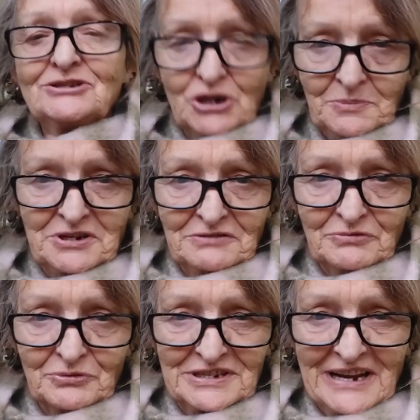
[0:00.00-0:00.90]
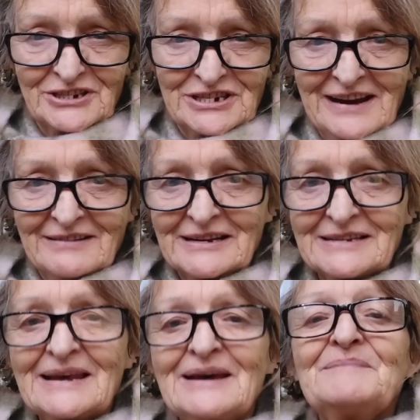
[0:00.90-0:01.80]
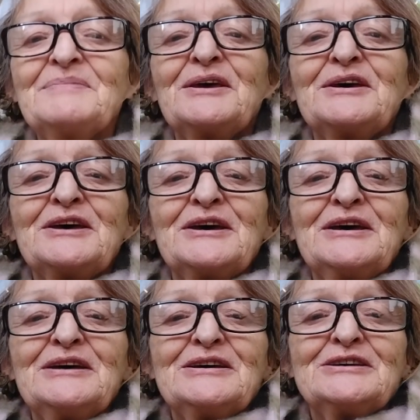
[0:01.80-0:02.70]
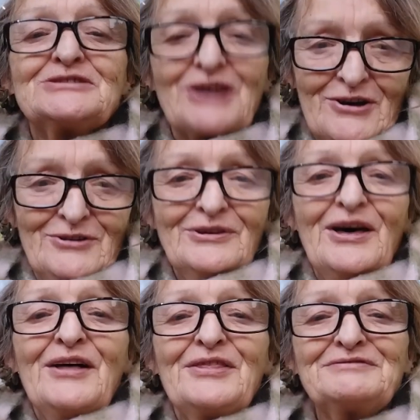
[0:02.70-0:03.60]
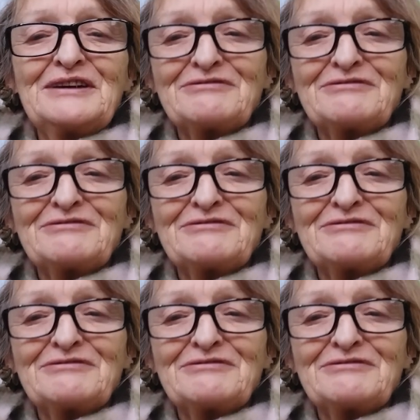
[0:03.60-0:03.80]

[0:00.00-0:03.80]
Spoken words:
Jupiter rules Sagittarius. So the